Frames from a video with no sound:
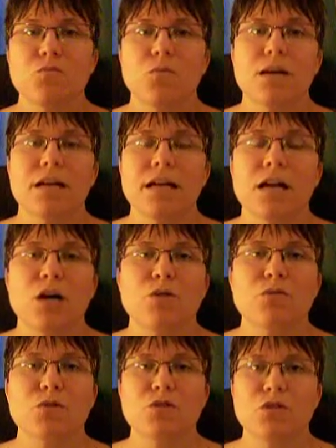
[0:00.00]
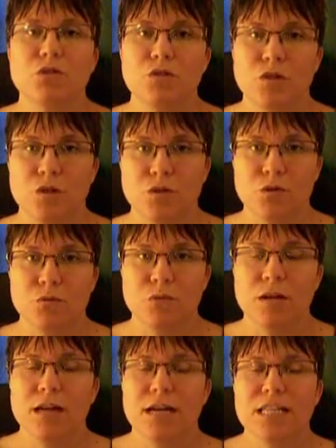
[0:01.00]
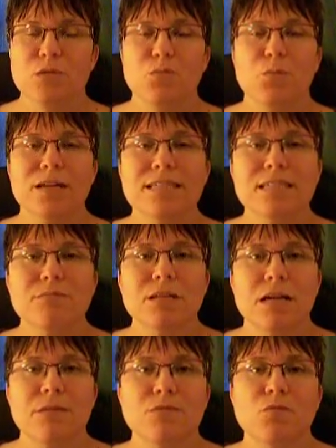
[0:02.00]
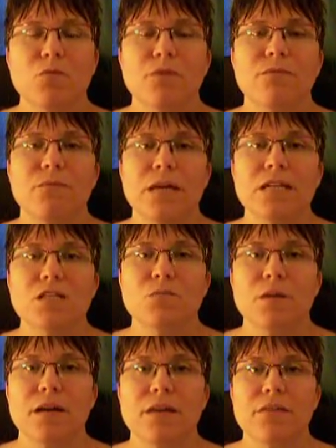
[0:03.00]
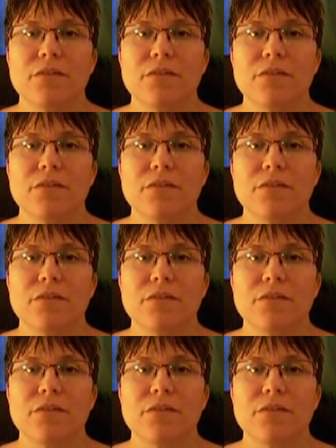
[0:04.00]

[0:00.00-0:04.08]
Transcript: what I offer to you, is when sometimes we're faced with